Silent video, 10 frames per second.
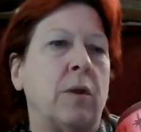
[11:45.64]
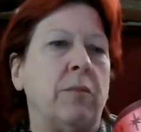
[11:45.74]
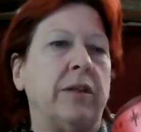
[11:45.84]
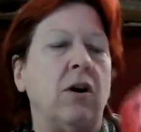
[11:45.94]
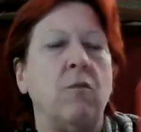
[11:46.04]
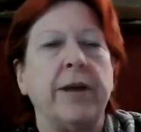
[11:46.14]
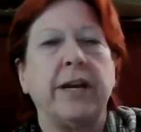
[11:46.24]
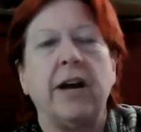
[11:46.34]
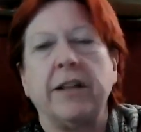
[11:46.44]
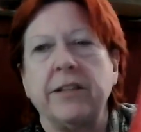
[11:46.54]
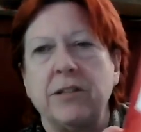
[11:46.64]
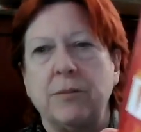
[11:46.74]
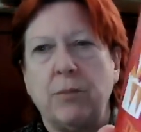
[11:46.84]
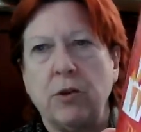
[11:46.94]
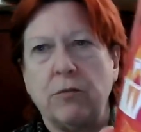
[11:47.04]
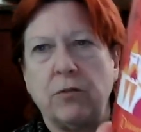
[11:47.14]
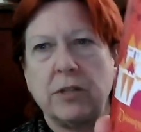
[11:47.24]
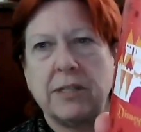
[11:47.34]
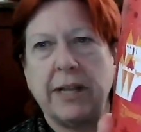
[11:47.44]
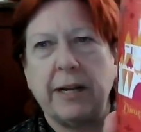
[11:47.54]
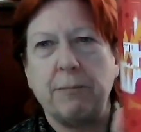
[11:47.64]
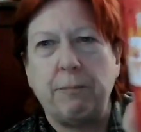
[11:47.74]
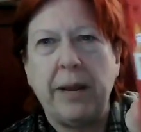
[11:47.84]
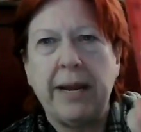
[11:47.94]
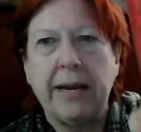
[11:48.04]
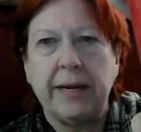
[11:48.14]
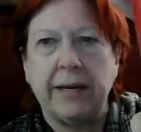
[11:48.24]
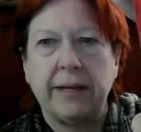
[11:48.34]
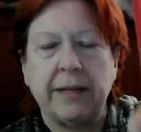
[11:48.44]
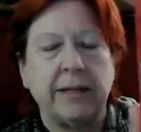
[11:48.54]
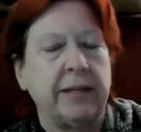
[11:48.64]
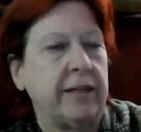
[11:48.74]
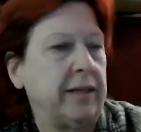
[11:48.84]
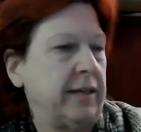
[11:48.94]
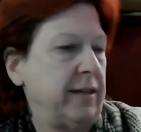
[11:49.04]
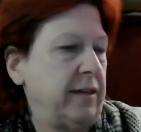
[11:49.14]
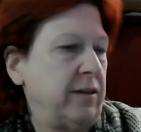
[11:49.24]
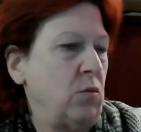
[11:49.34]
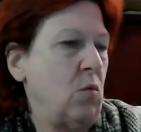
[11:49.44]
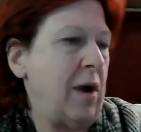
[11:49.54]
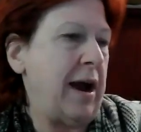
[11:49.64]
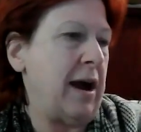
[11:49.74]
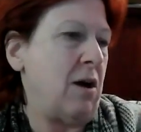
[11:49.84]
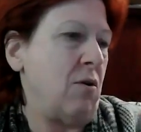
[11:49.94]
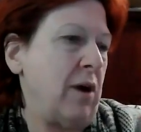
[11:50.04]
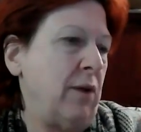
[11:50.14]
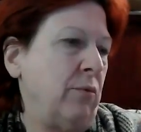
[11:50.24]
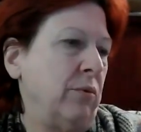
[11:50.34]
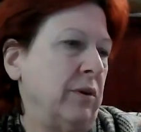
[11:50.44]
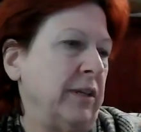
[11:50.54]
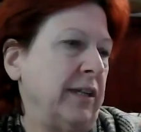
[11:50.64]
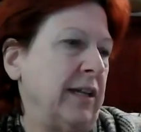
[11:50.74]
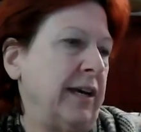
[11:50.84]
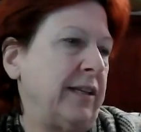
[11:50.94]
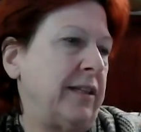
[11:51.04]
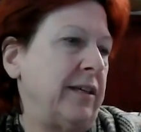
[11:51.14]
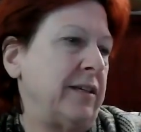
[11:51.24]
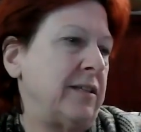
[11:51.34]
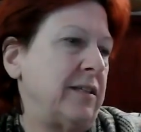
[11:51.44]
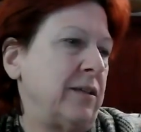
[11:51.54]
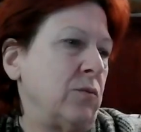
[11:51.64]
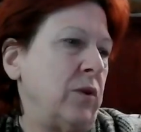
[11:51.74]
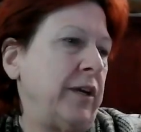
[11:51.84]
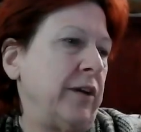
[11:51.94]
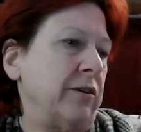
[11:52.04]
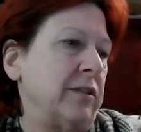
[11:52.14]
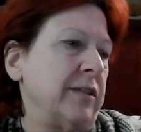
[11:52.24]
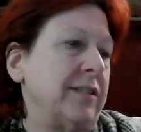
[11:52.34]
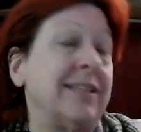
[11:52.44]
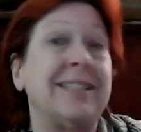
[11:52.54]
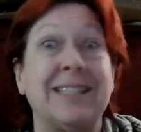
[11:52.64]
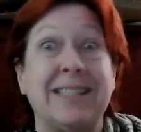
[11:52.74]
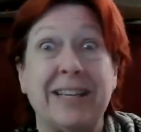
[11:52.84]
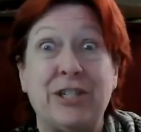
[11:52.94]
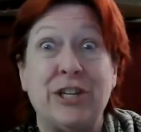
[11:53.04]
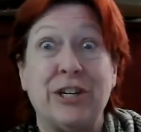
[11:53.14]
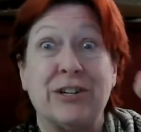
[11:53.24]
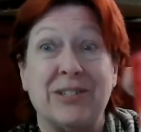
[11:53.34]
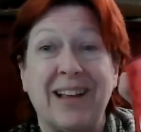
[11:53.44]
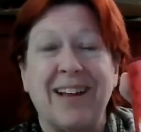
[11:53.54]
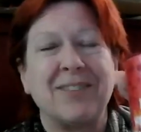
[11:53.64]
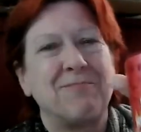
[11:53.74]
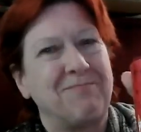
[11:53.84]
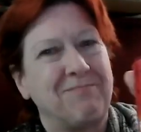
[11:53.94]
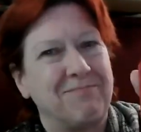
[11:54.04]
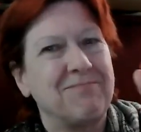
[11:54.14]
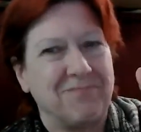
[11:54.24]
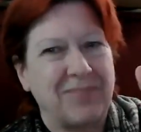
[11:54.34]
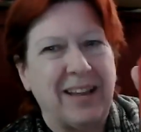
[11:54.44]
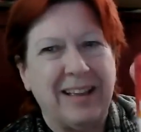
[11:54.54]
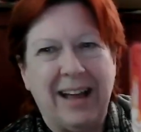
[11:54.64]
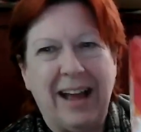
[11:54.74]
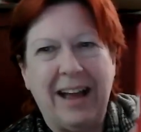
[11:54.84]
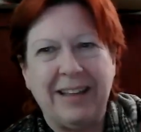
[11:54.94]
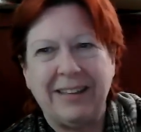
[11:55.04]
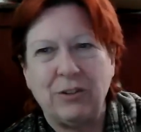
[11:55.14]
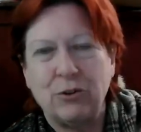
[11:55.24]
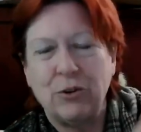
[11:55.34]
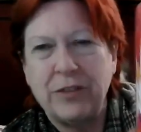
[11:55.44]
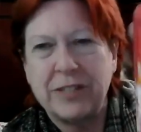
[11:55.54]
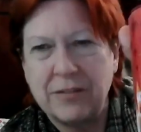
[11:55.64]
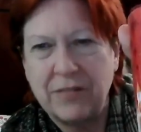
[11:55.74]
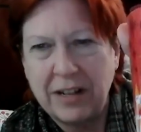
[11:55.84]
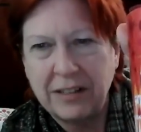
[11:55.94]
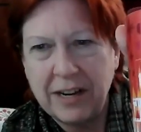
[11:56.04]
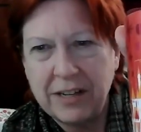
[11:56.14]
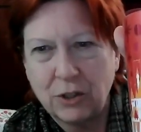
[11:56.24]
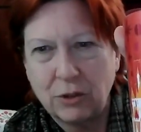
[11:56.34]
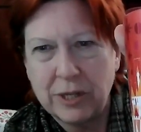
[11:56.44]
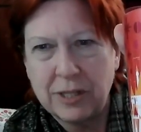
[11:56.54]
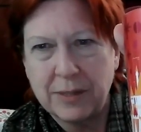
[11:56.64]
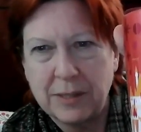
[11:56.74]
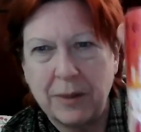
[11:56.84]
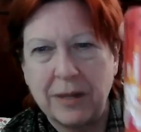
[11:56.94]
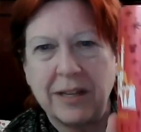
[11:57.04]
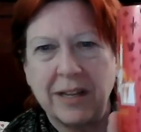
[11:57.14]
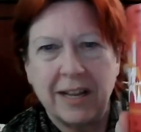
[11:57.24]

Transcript: but oh my God, this is beautiful. It's like a pink. Wow, I really like this. What year is this? This is this year's. I don't know if this is Valentine's or Christmas, but